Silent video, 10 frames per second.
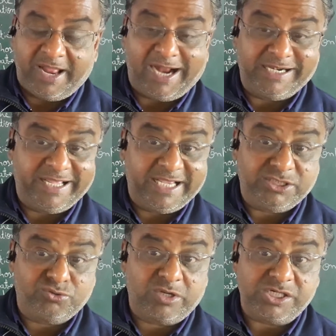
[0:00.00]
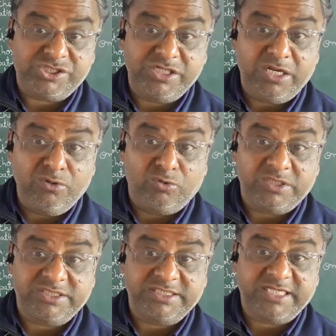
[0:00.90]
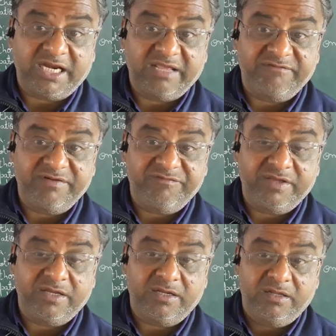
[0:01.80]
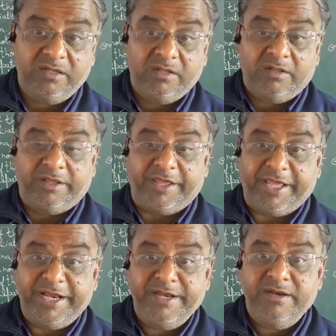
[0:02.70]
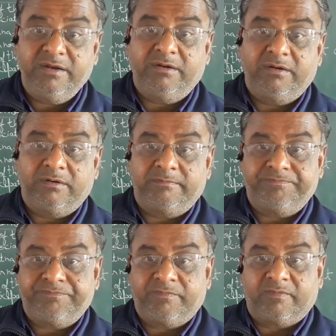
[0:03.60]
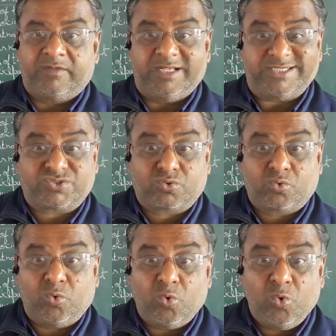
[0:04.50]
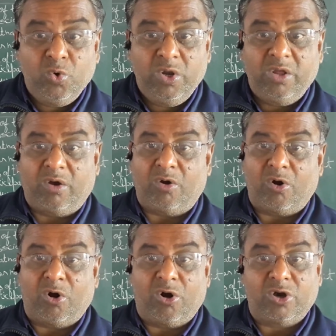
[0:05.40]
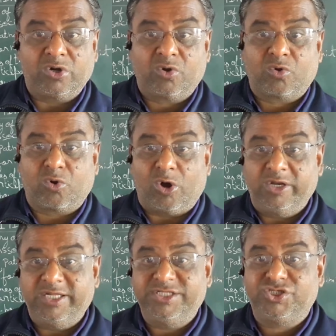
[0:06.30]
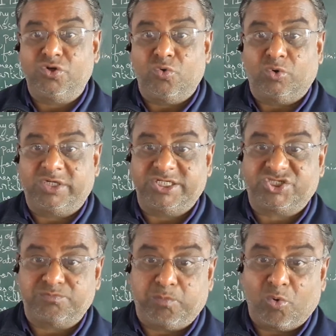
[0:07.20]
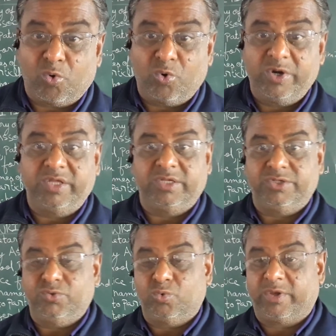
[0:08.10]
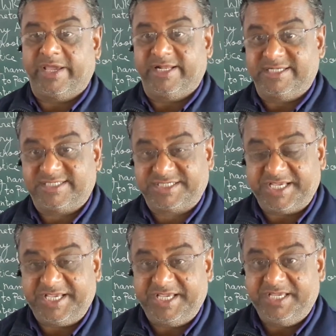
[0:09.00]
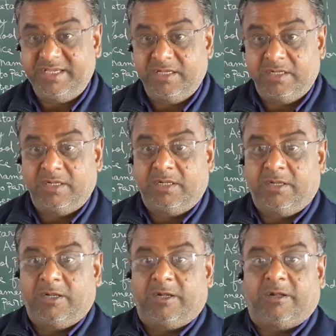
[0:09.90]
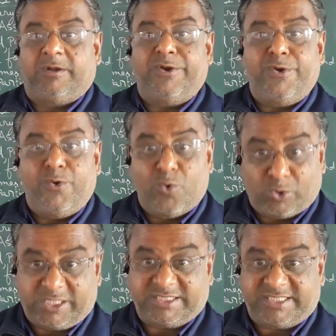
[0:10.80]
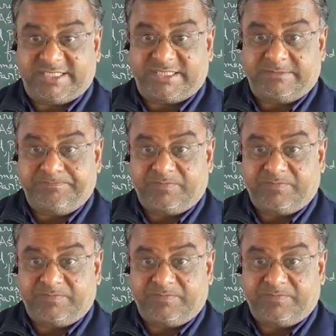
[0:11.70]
And educational notices are given where? In school or college notice board you can see notices.